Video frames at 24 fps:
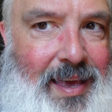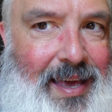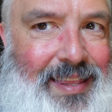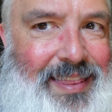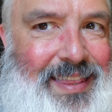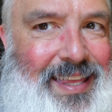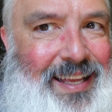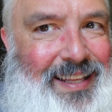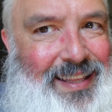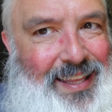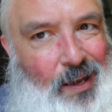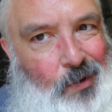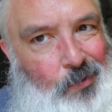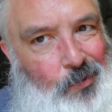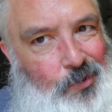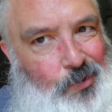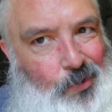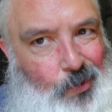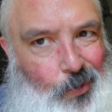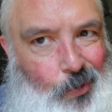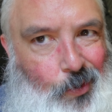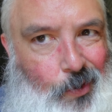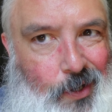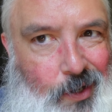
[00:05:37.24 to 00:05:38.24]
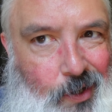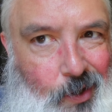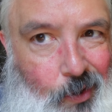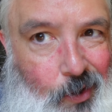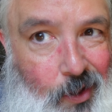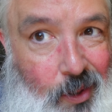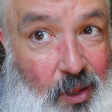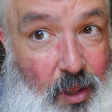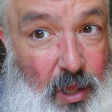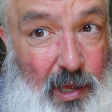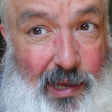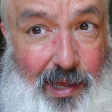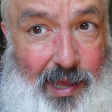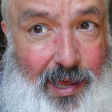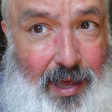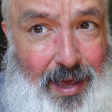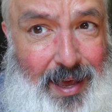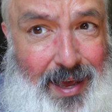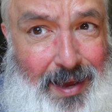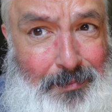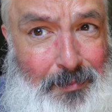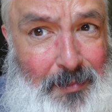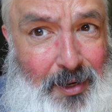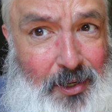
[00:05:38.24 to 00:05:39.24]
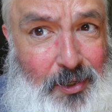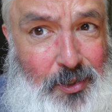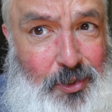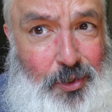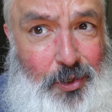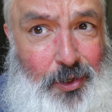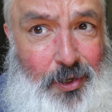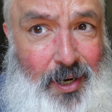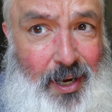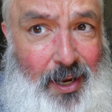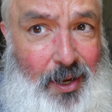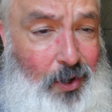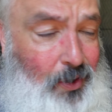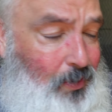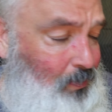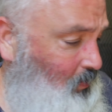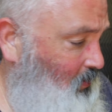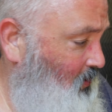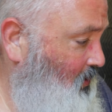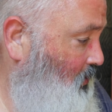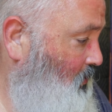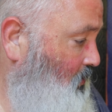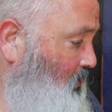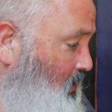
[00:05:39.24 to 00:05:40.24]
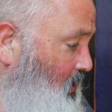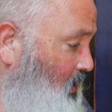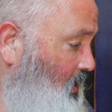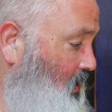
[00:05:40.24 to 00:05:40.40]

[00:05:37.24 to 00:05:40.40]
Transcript: think that was recorded all along. I'm not sure. I hope so.